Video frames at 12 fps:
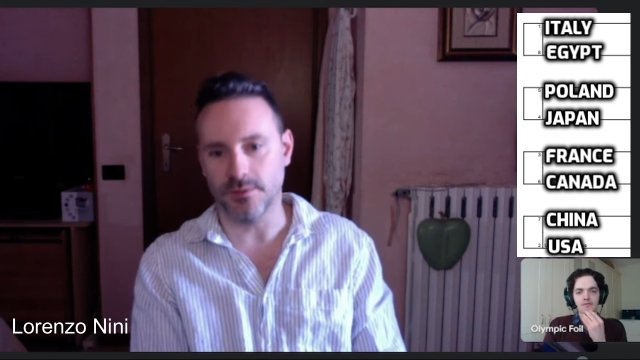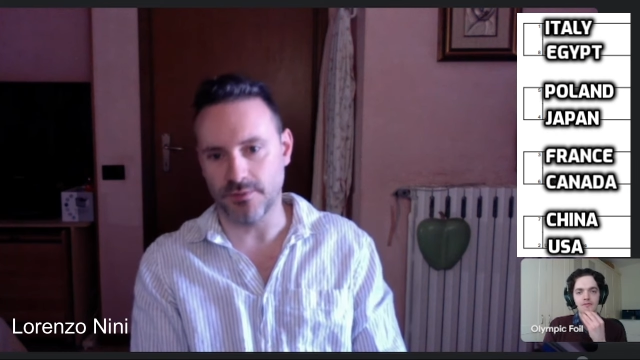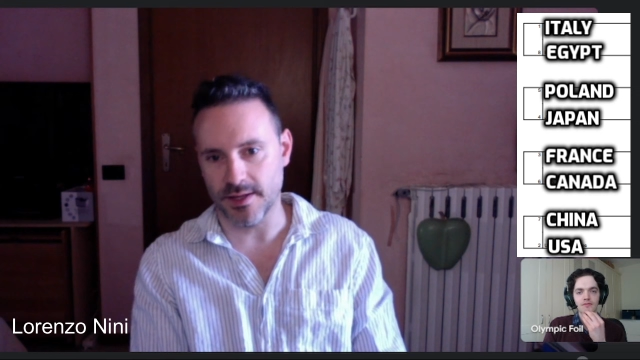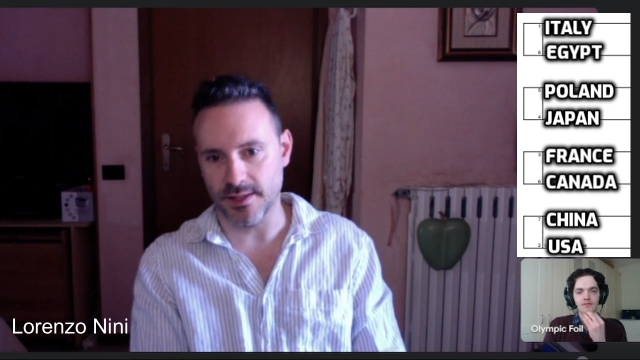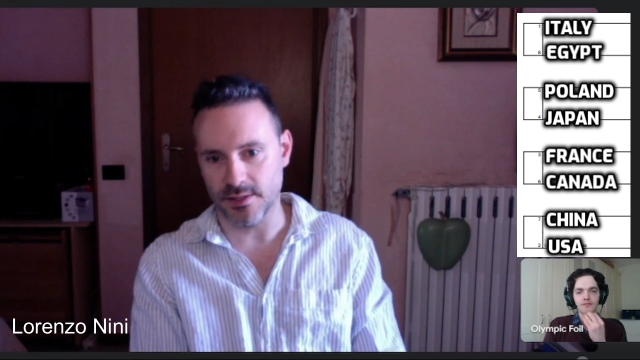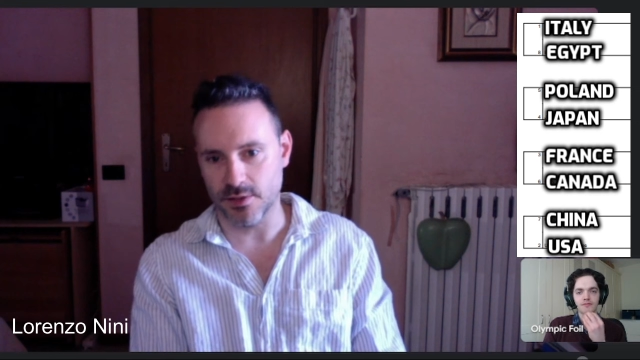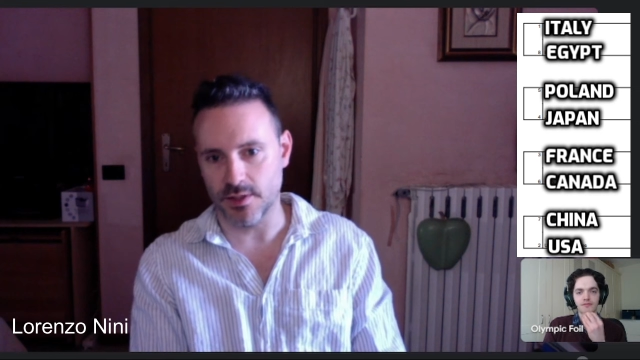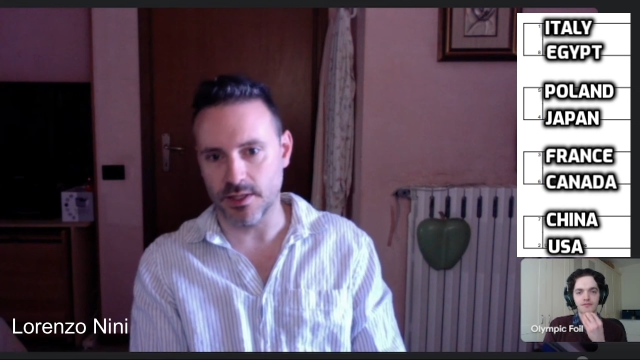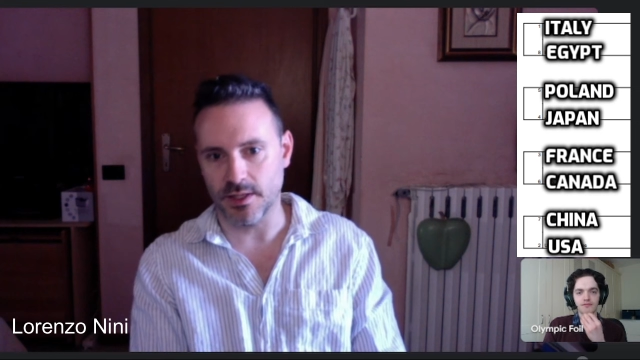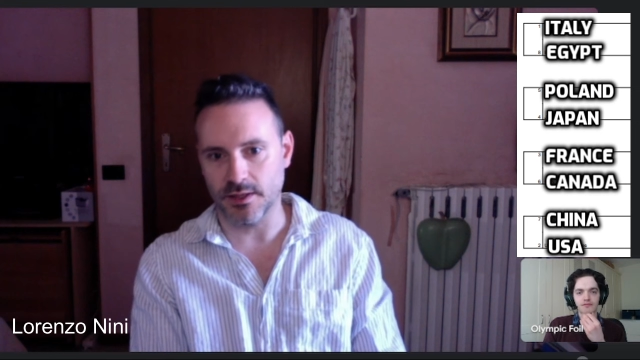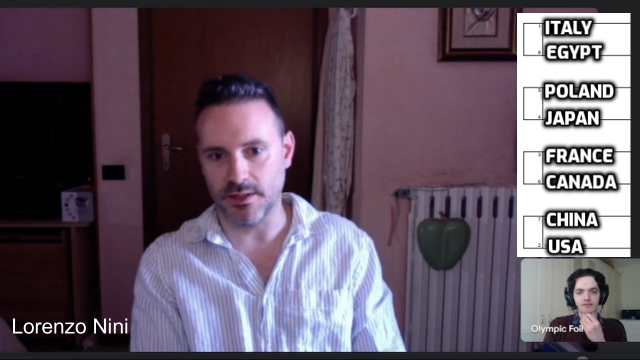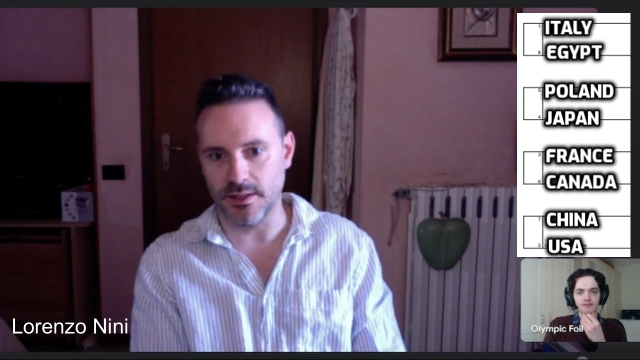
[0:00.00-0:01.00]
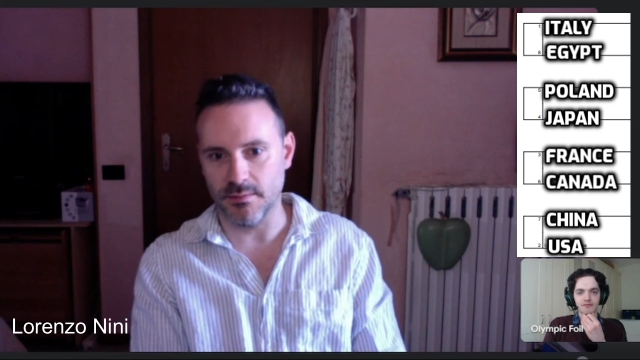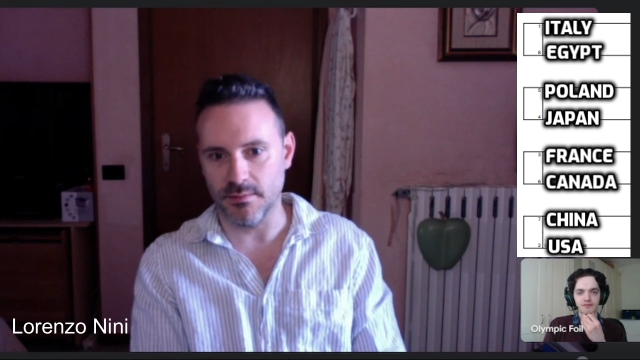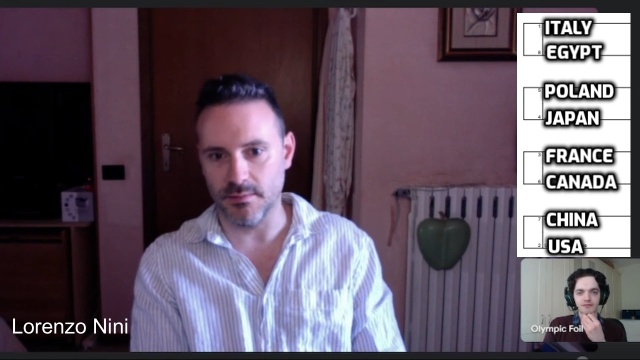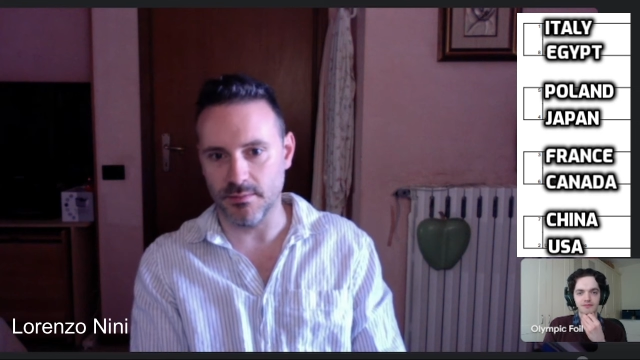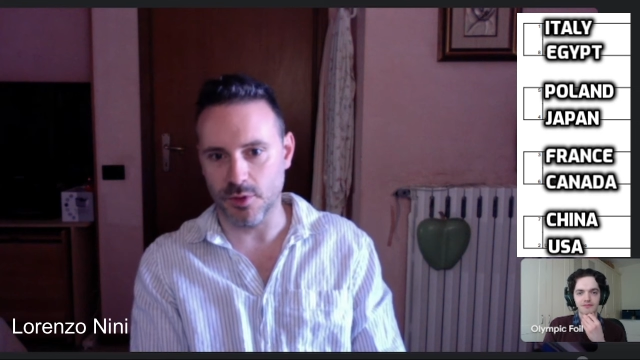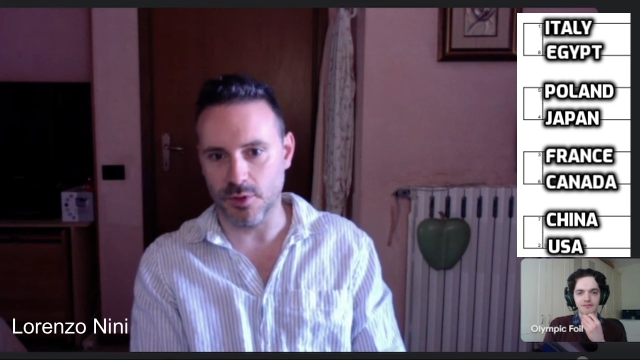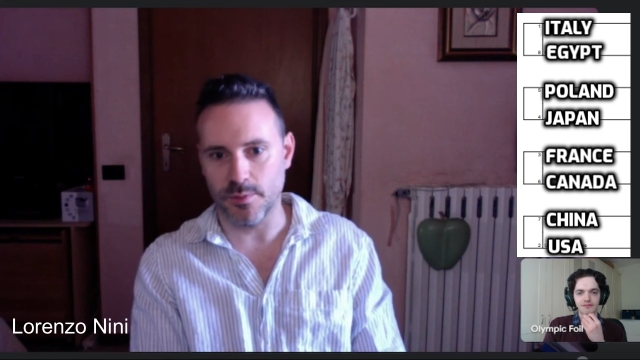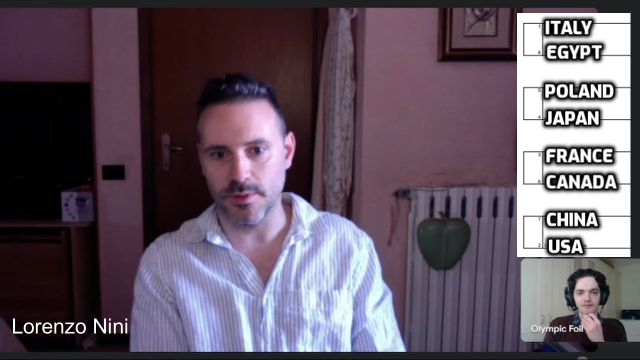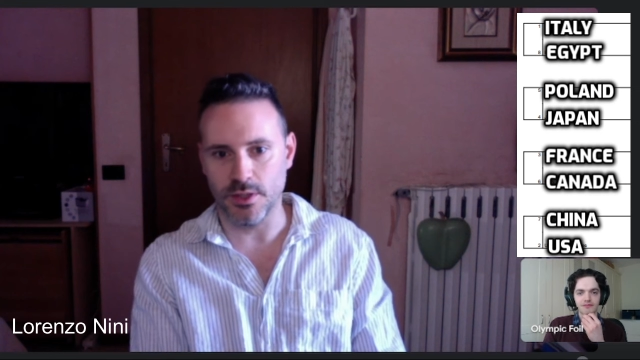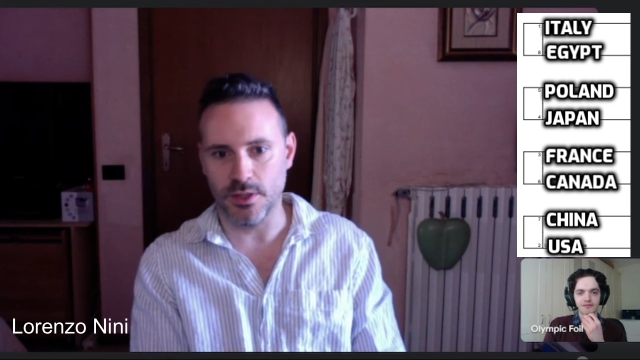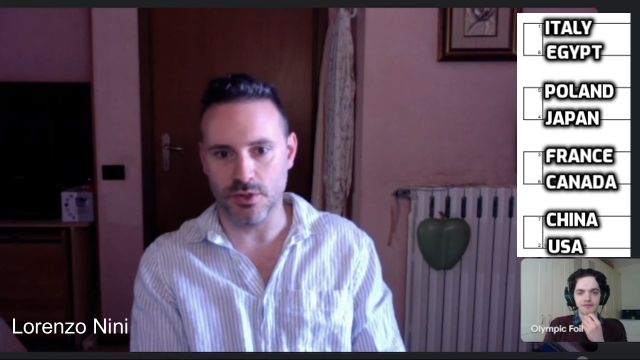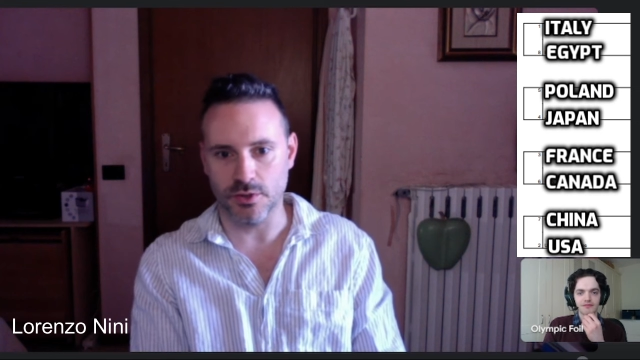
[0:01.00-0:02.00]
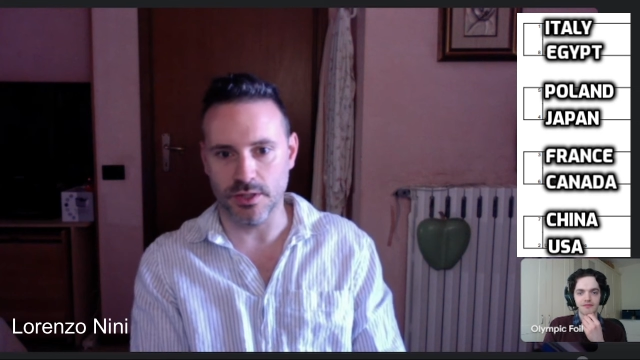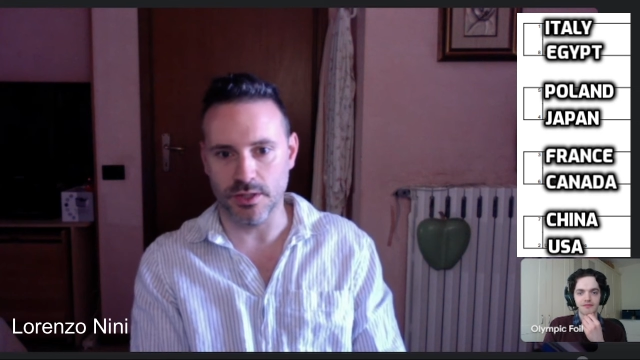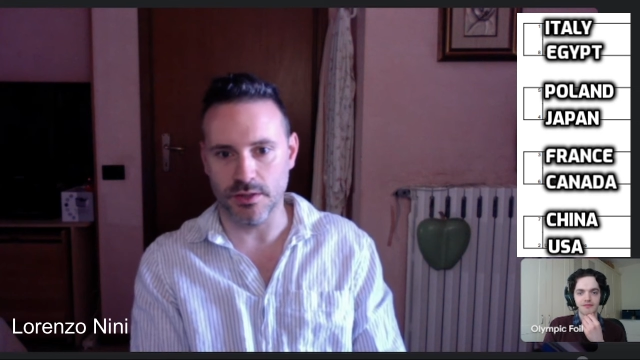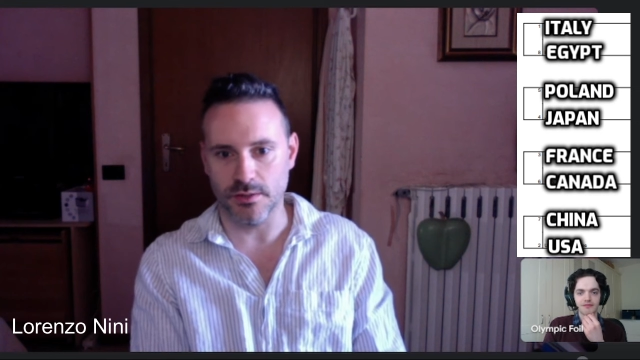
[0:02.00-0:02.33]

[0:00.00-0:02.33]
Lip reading: fencer in a team competition, they are